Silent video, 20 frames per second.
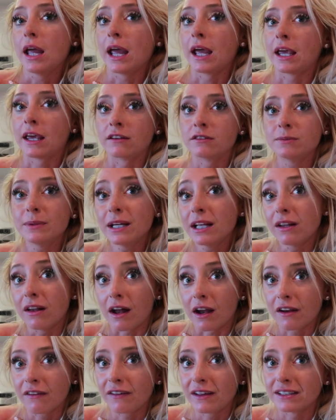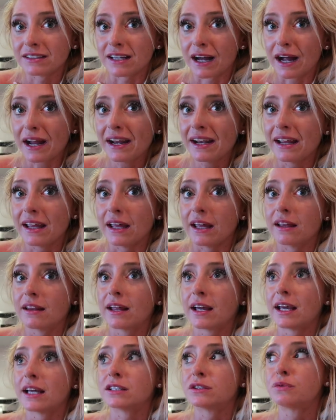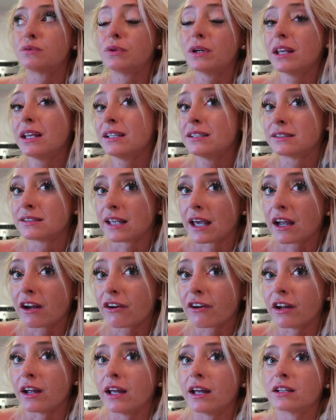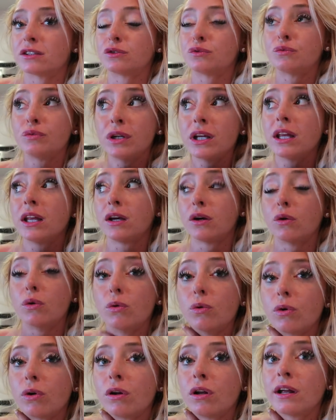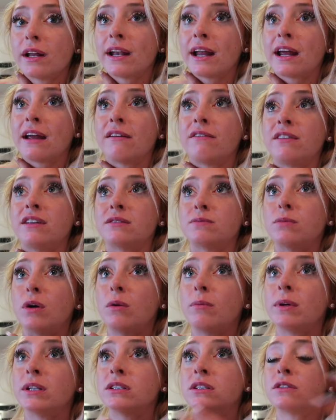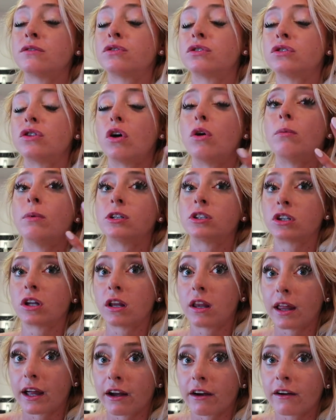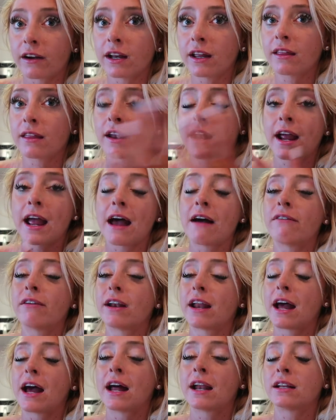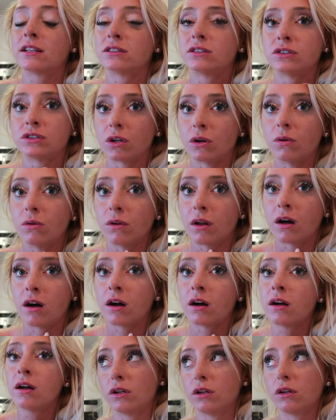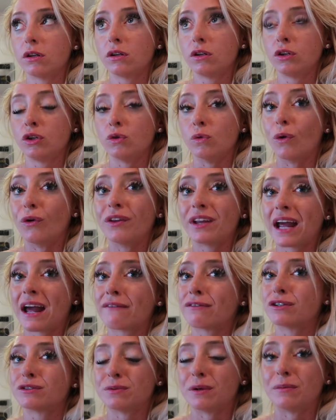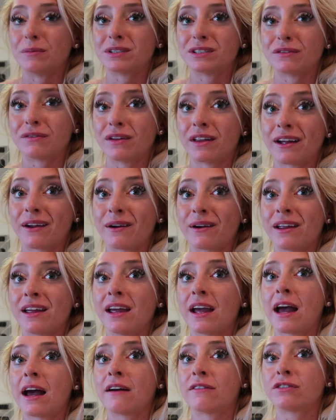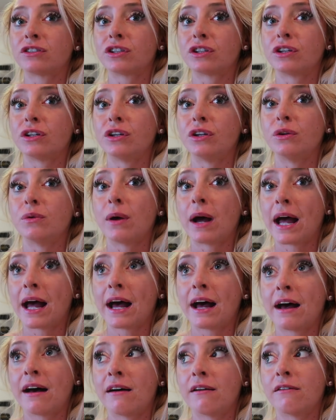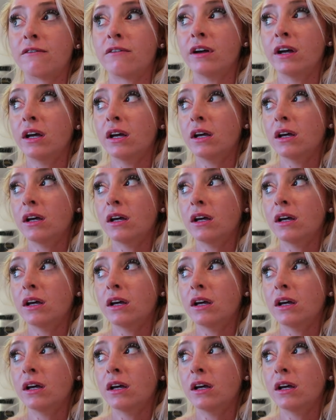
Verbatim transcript: it gives me a lot of anxiety. Like it's really scary. It's really cool and I have these moments of so much clarity that I haven't had in so long. You only have those moments of clarity after you have